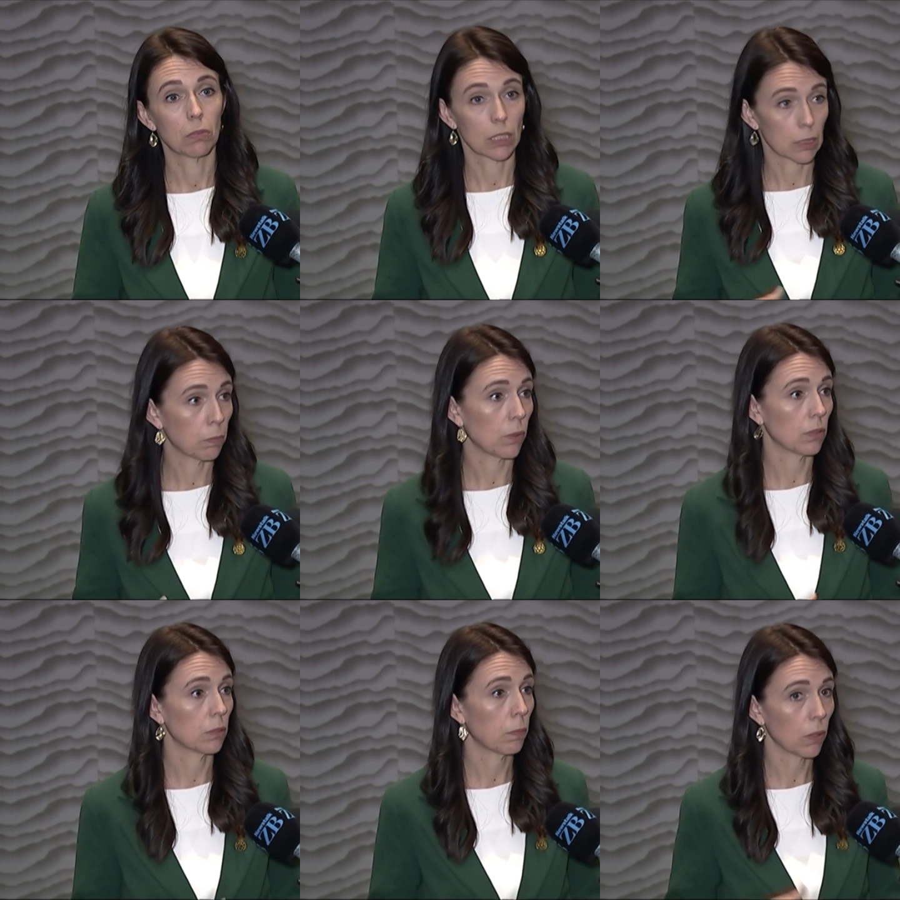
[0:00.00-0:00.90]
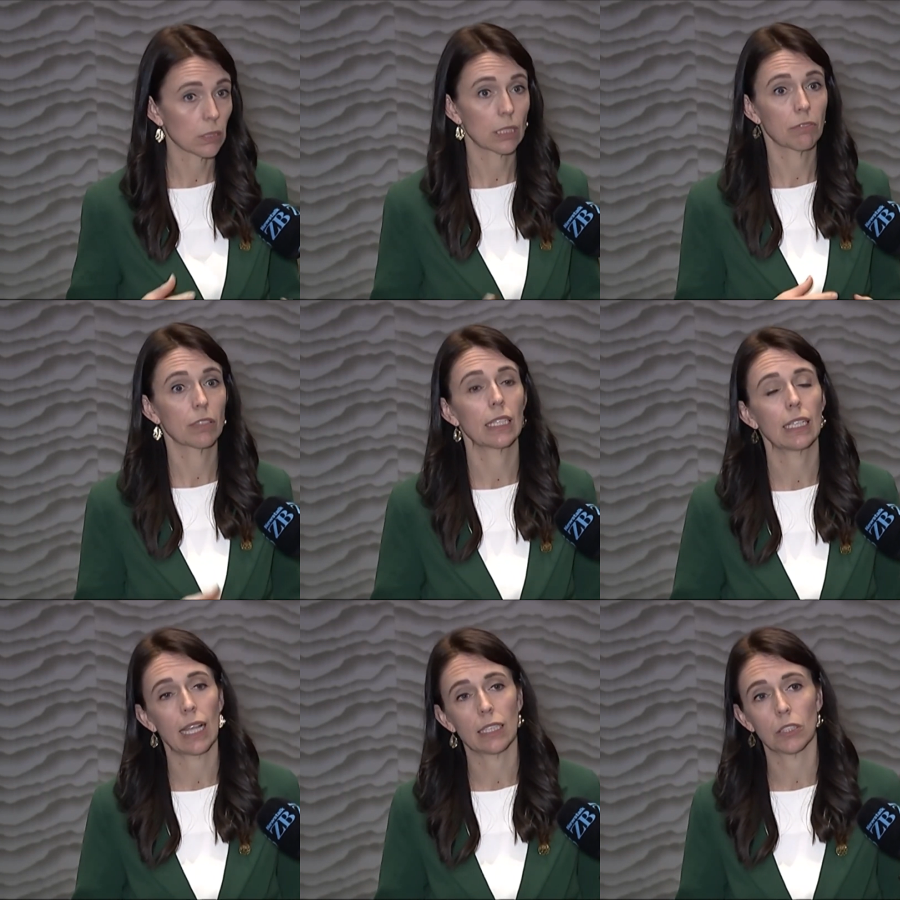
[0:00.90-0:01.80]
respond
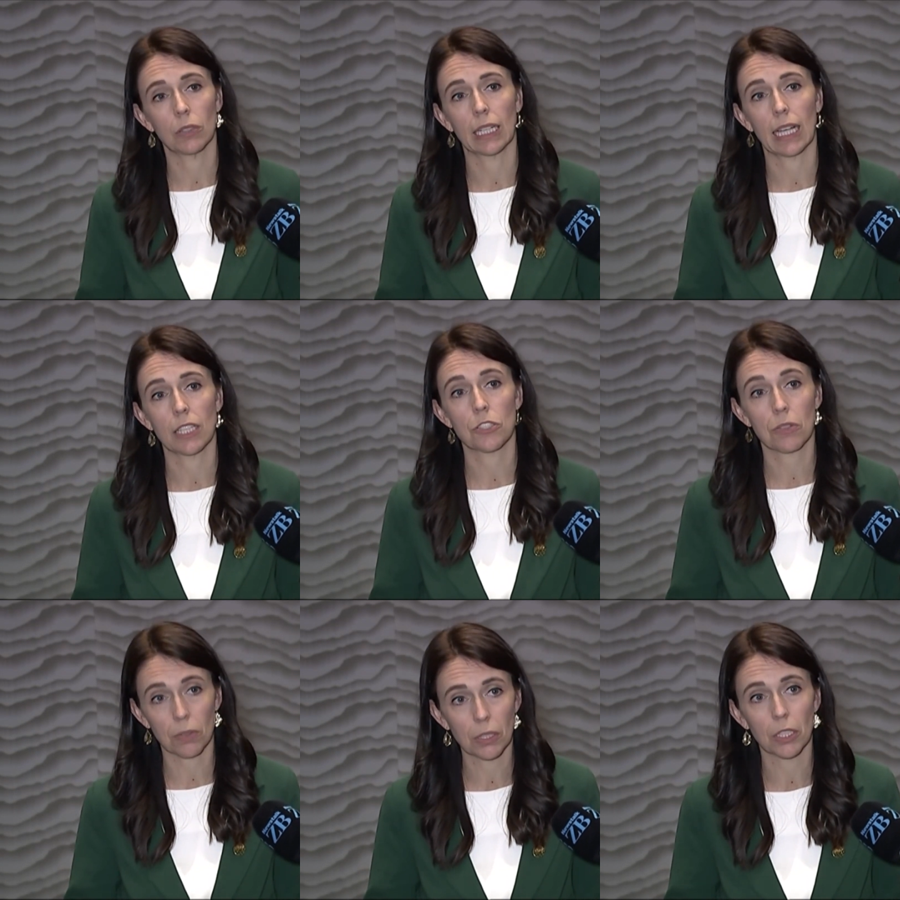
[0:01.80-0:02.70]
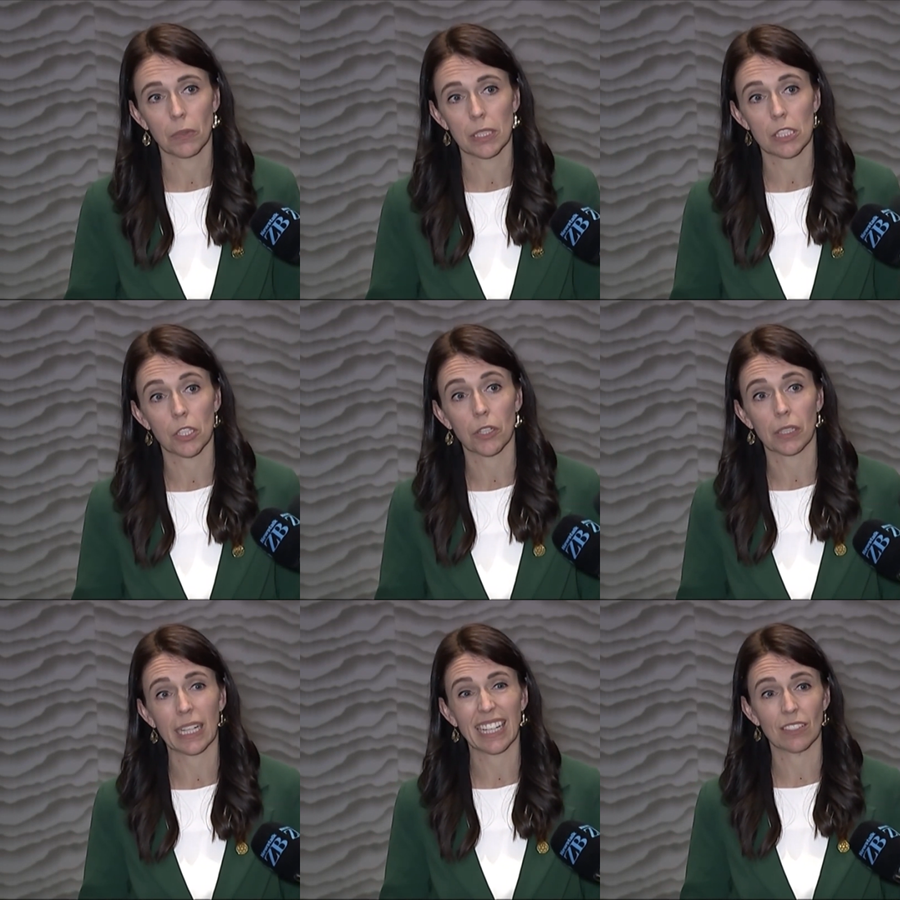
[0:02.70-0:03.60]
positively and to engage through the UN
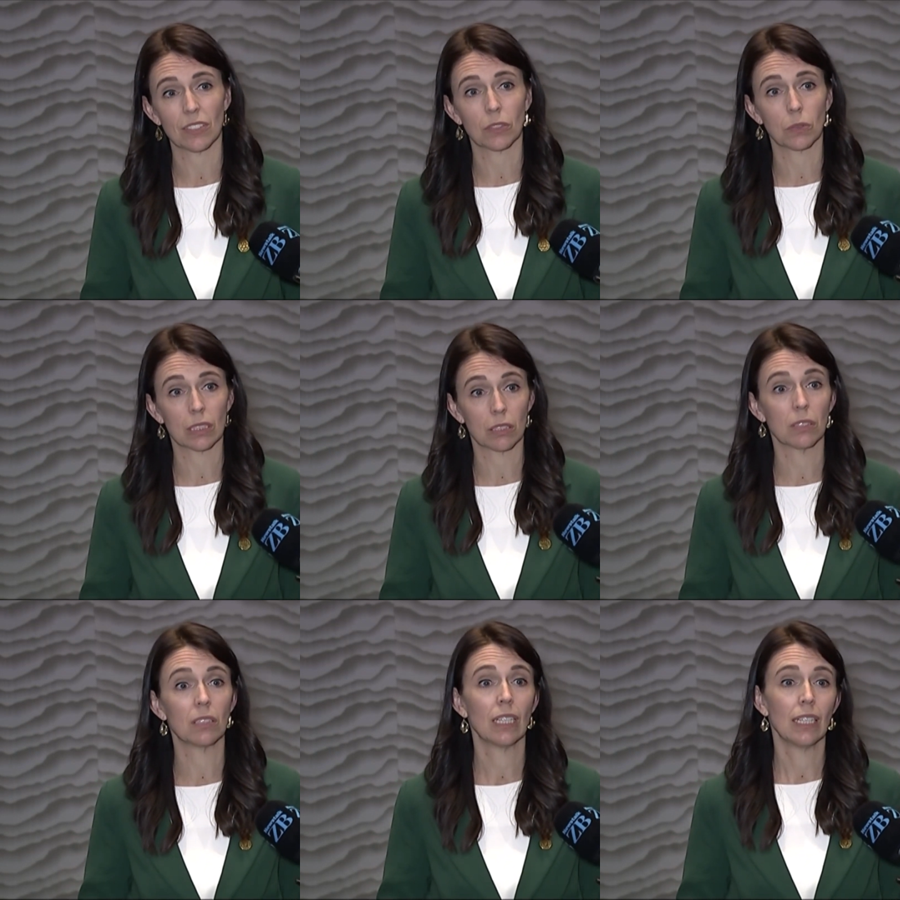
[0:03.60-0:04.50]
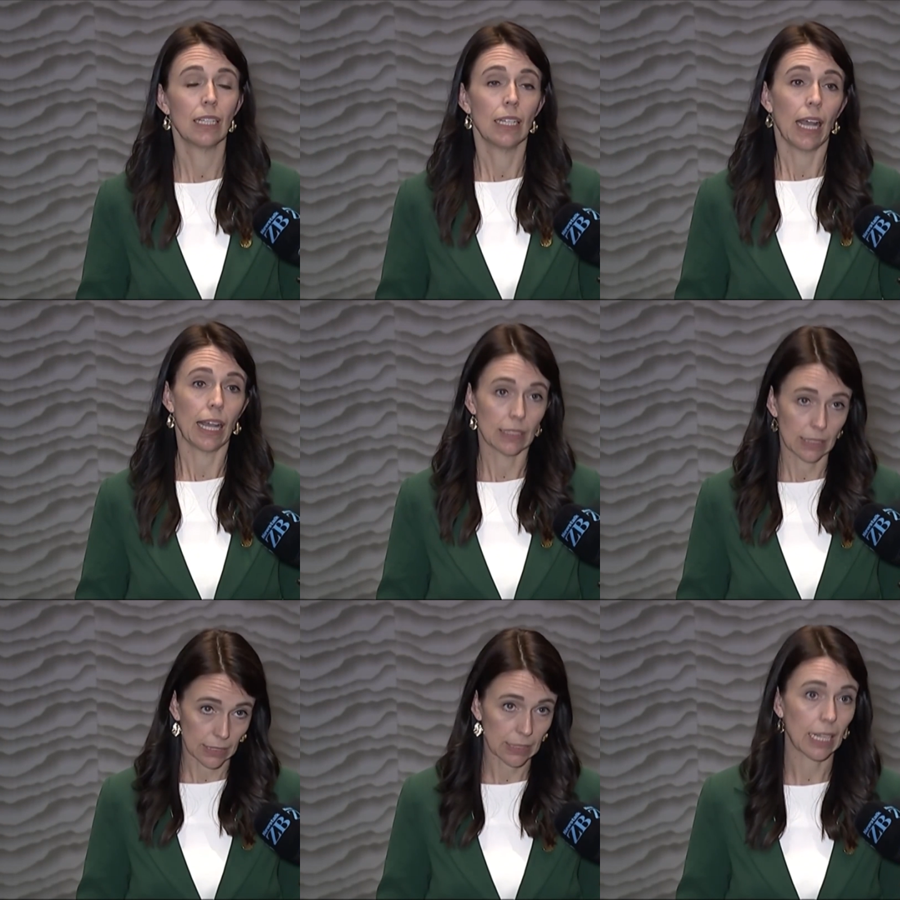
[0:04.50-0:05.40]
Security Council to
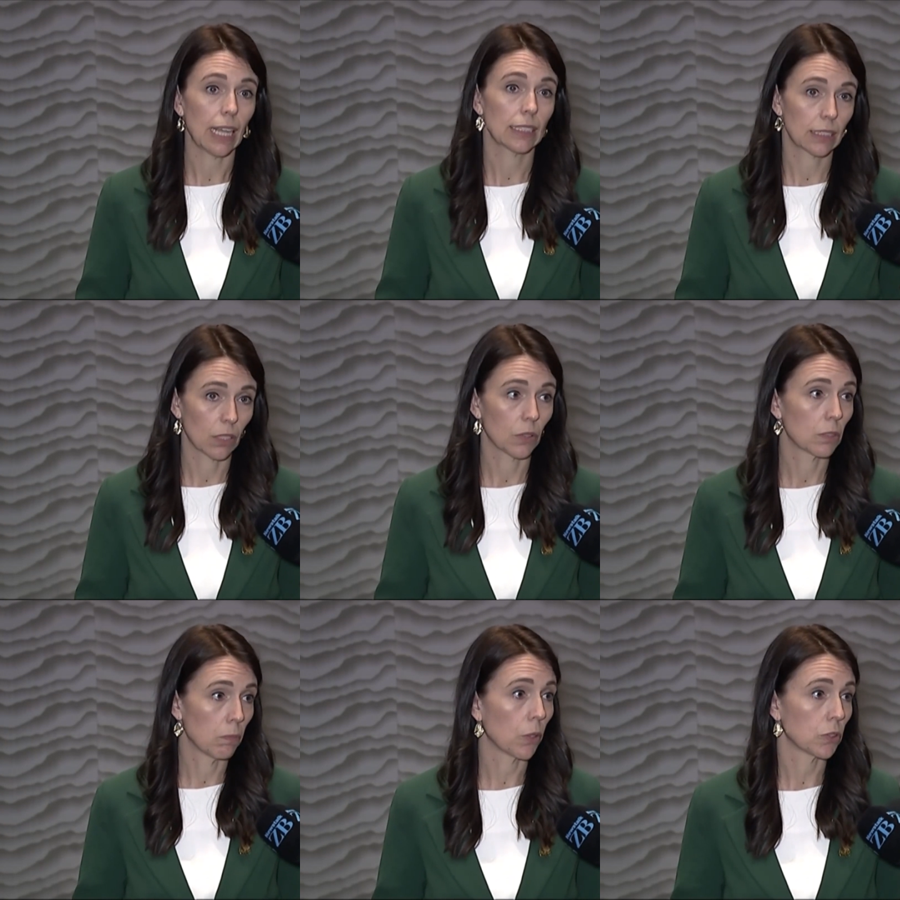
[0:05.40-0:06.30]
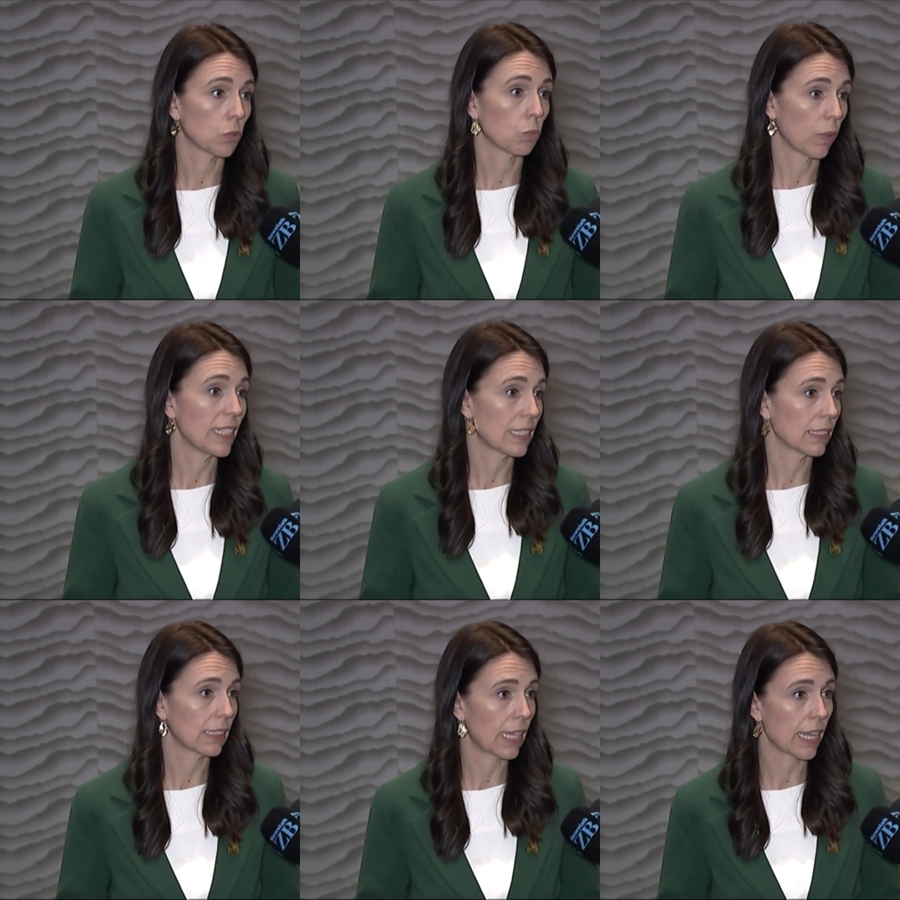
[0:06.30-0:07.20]
discuss those most
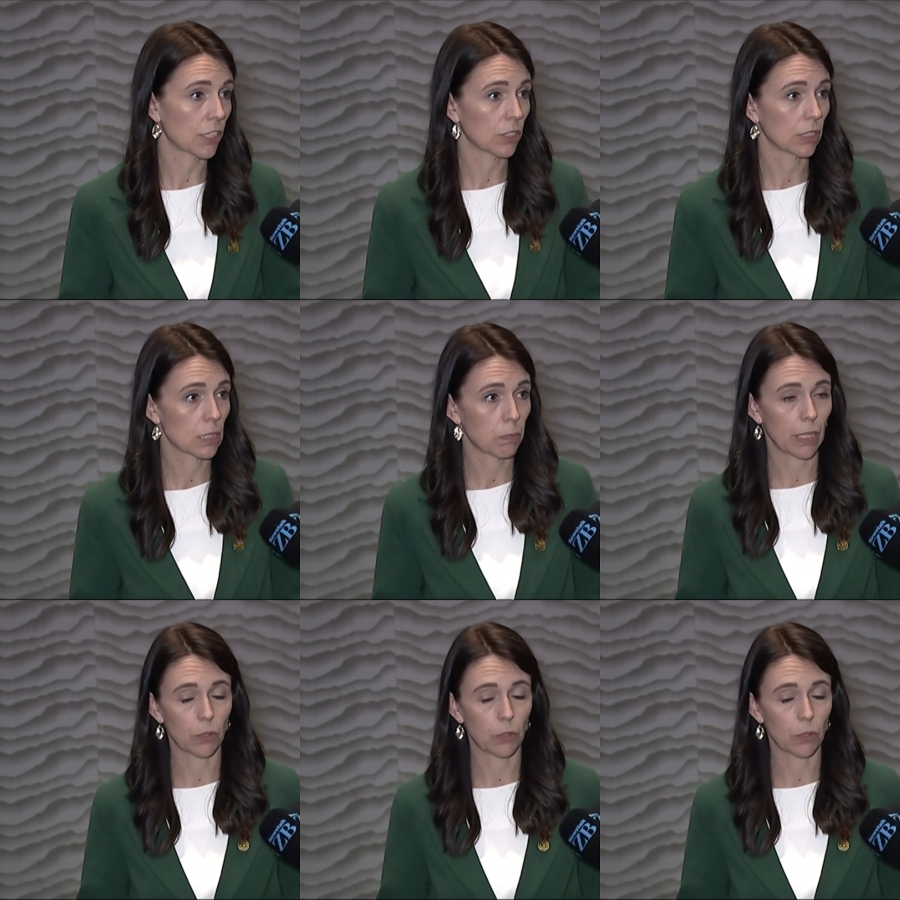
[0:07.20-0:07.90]
recent actions by